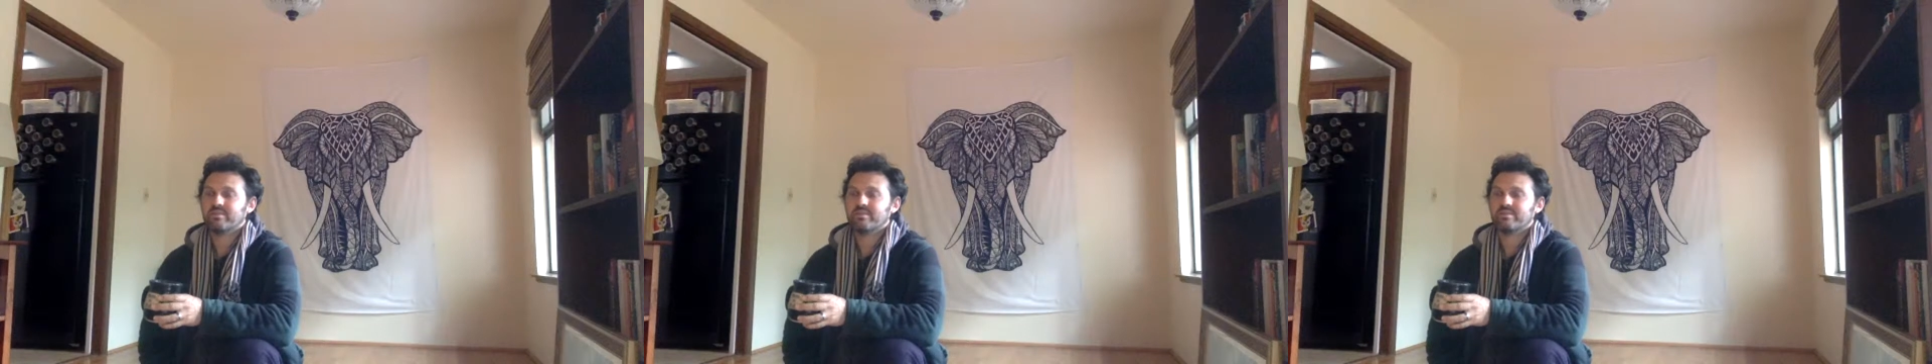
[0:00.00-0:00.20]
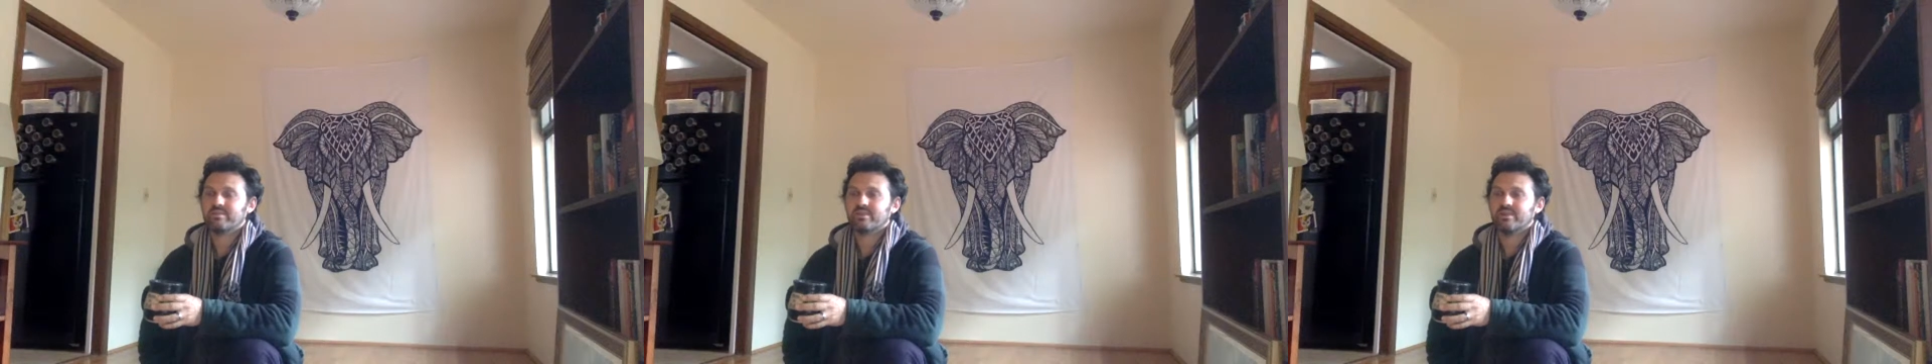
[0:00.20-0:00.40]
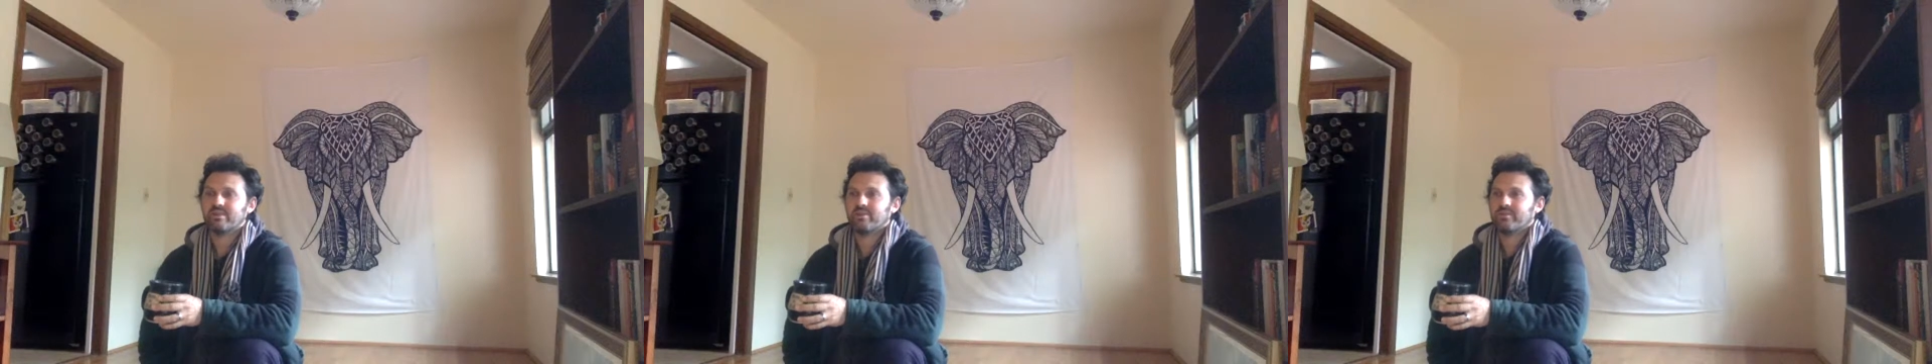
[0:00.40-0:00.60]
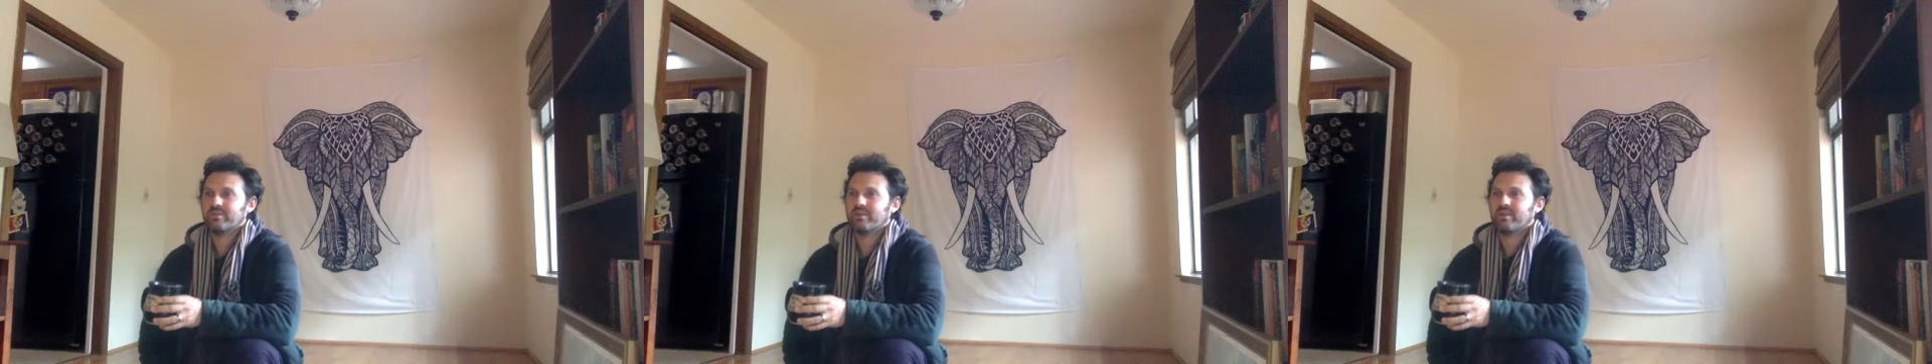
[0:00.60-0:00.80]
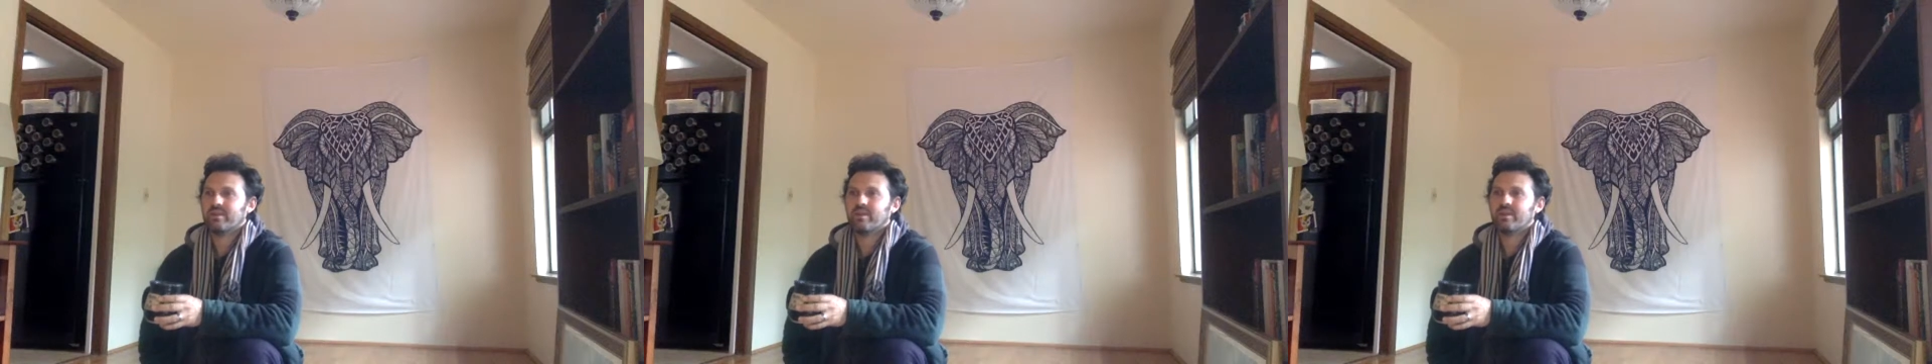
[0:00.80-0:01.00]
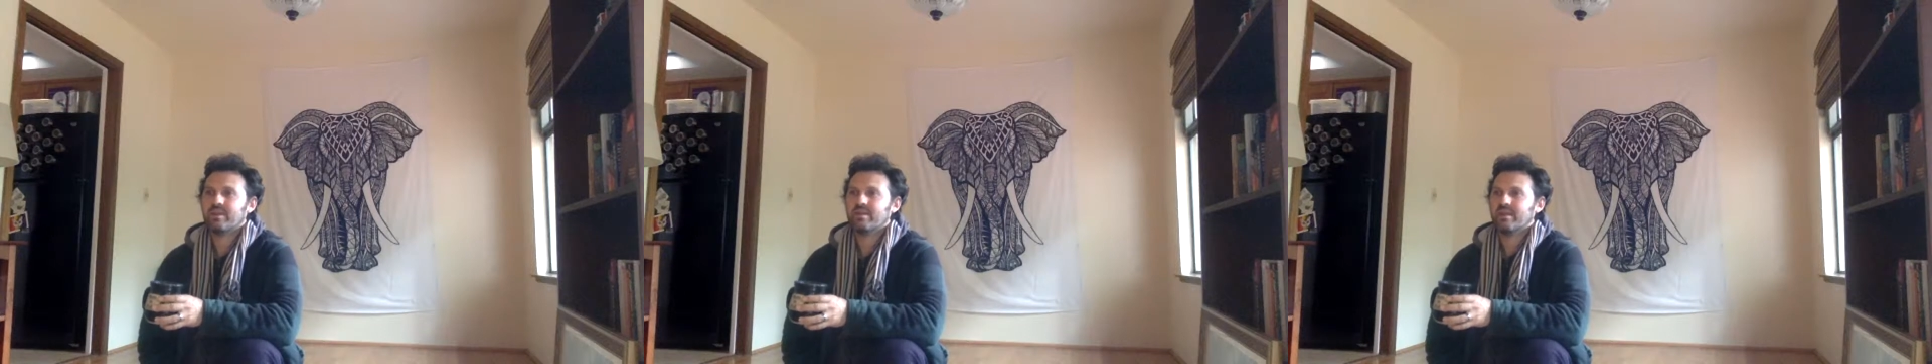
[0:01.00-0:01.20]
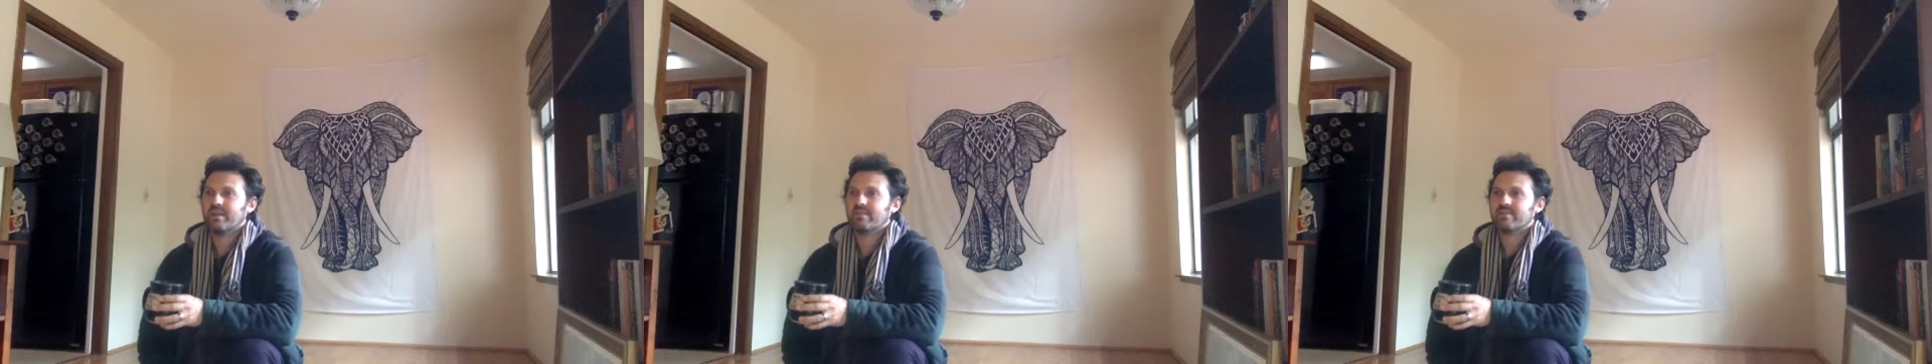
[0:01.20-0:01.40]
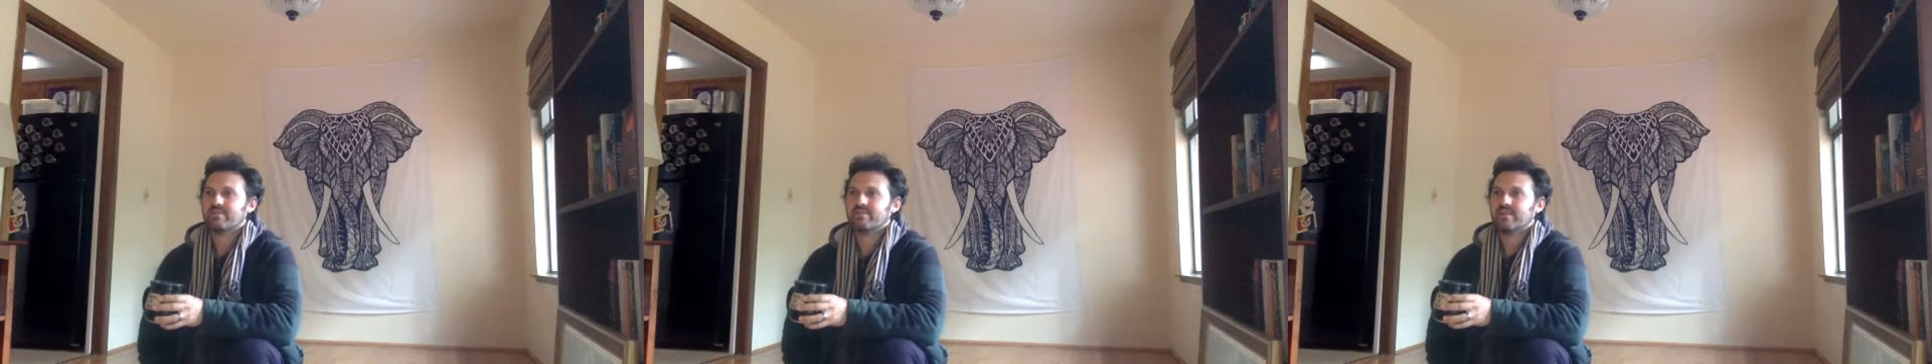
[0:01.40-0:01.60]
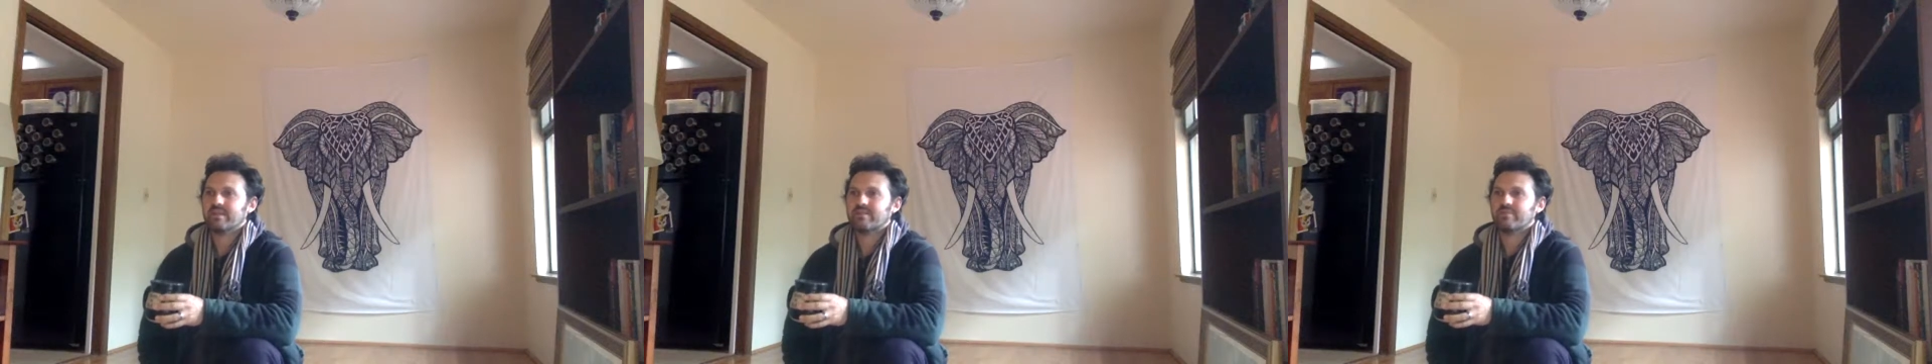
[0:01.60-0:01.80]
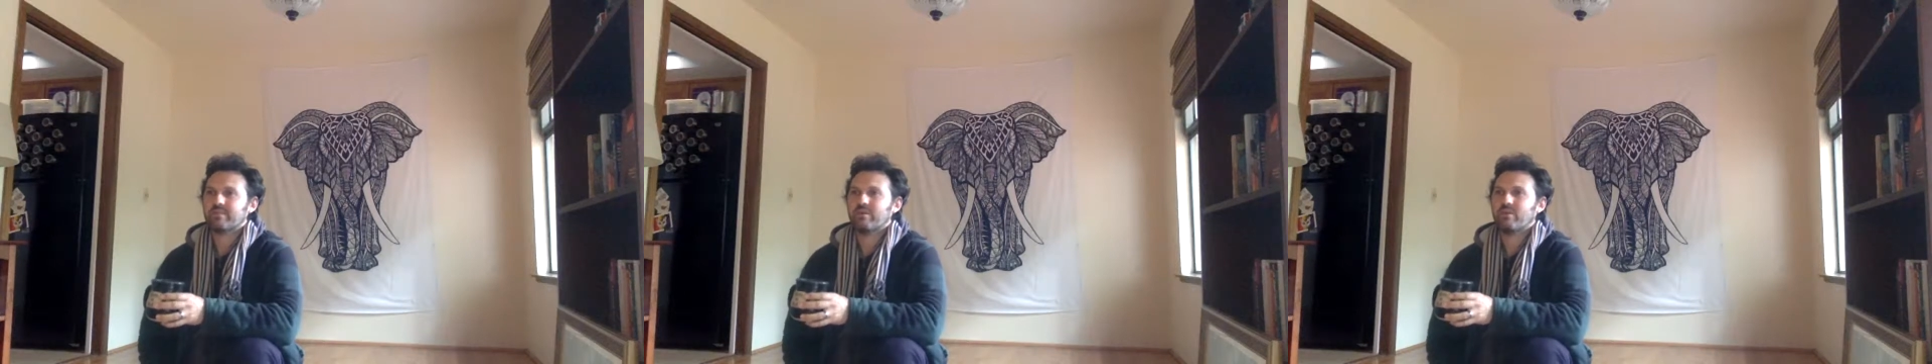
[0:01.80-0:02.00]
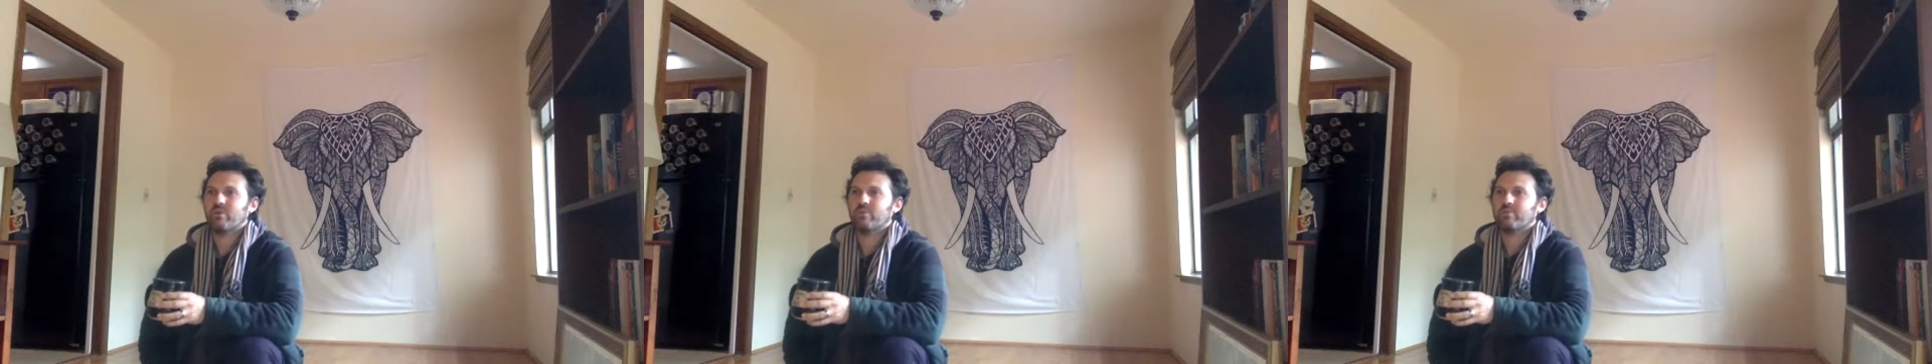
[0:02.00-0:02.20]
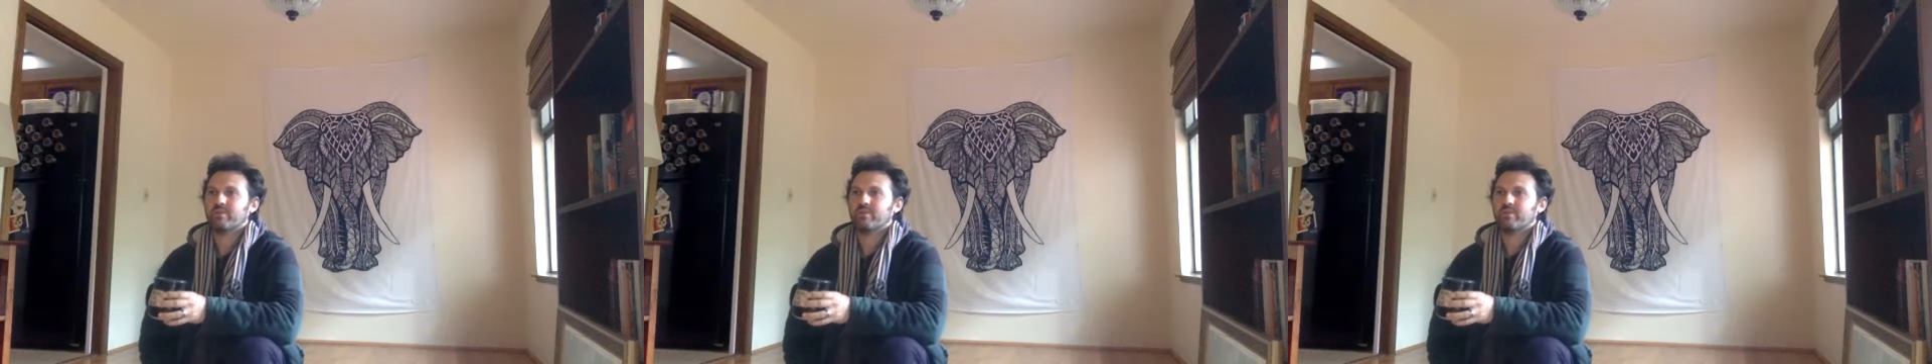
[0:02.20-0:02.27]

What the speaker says: So that's my hope,